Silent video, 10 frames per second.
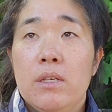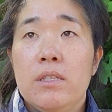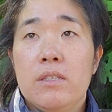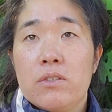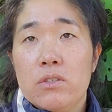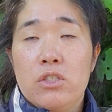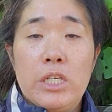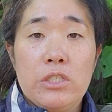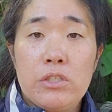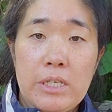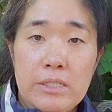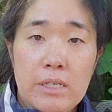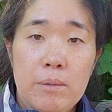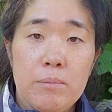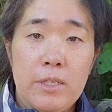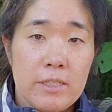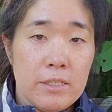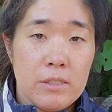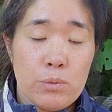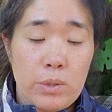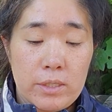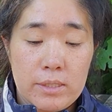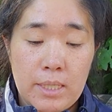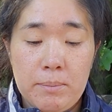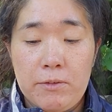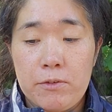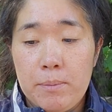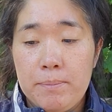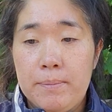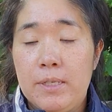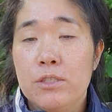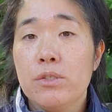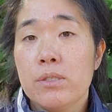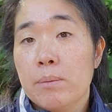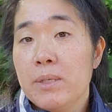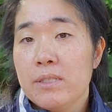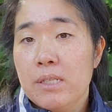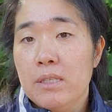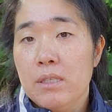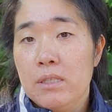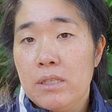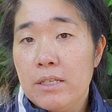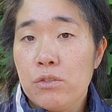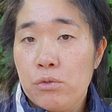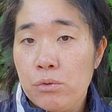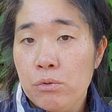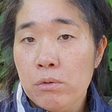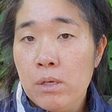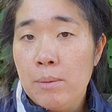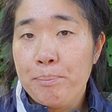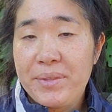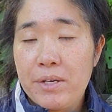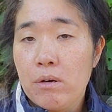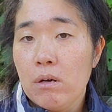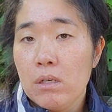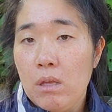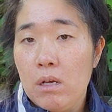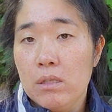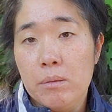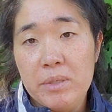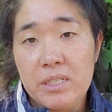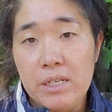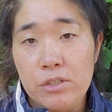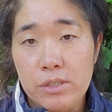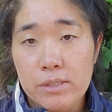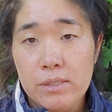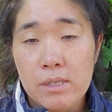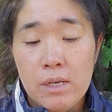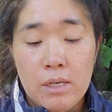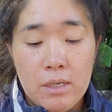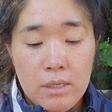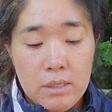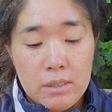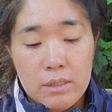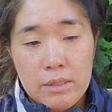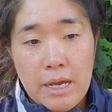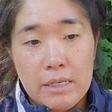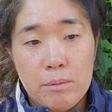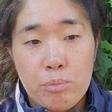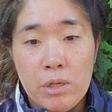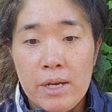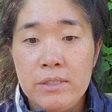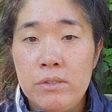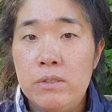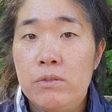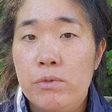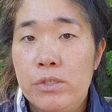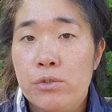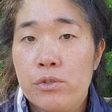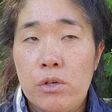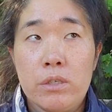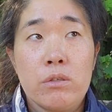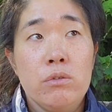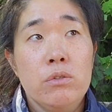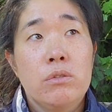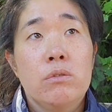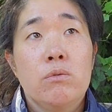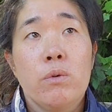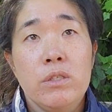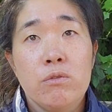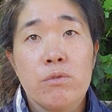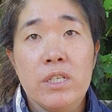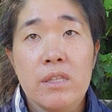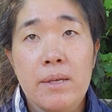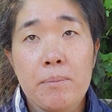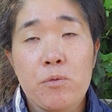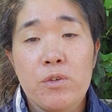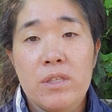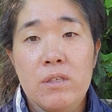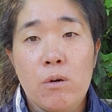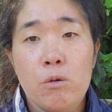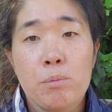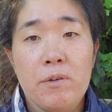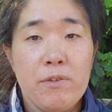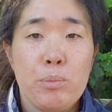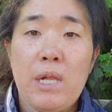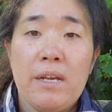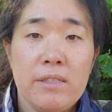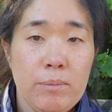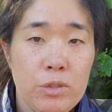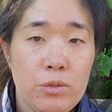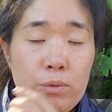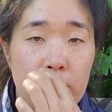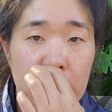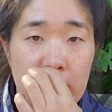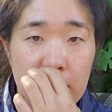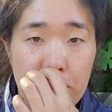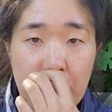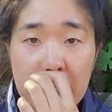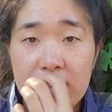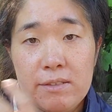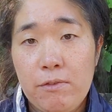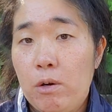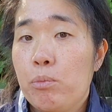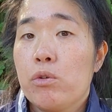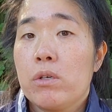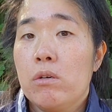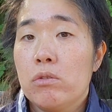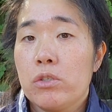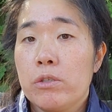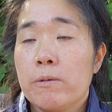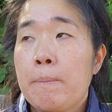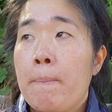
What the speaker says: that's going to change things up, like, this is where it's coming from. And to some extent, that's true, but there are a lot of limitations that apply to these research articles when you read them with the hope of applying them to the practice of arboriculture.